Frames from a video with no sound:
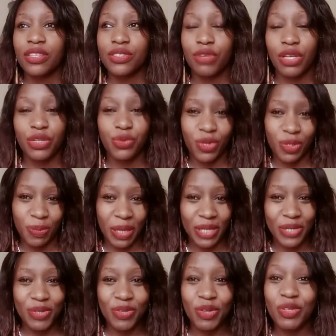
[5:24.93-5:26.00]
So that's what the
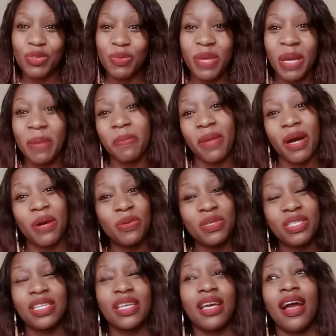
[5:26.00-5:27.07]
practice is going to be about,